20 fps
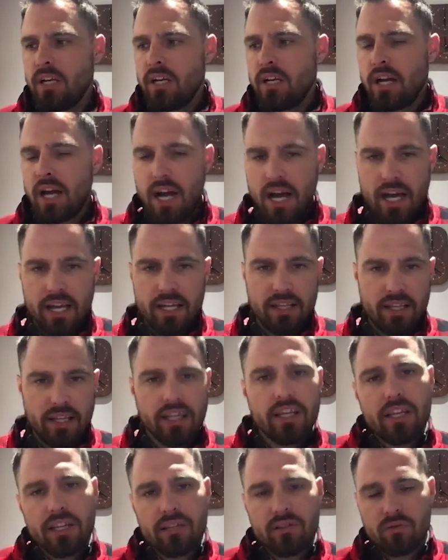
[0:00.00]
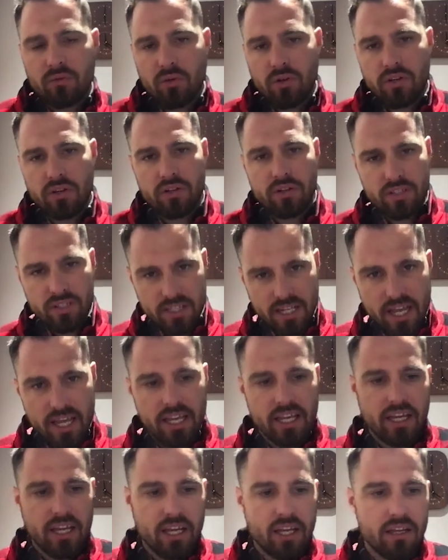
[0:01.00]
I think it's worth
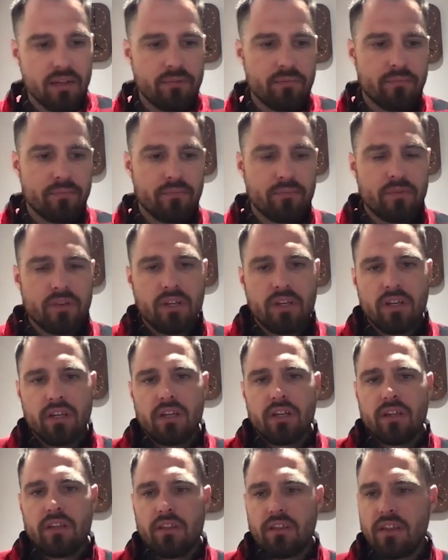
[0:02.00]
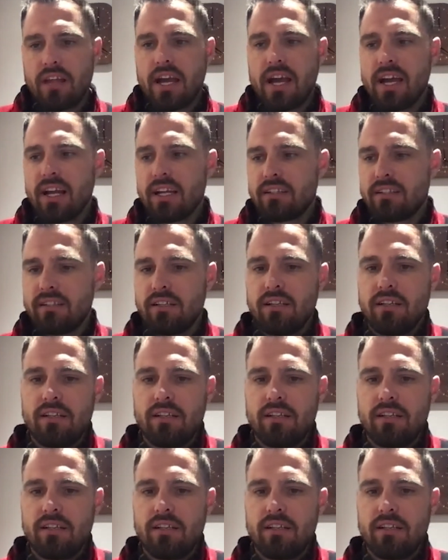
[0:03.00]
saying that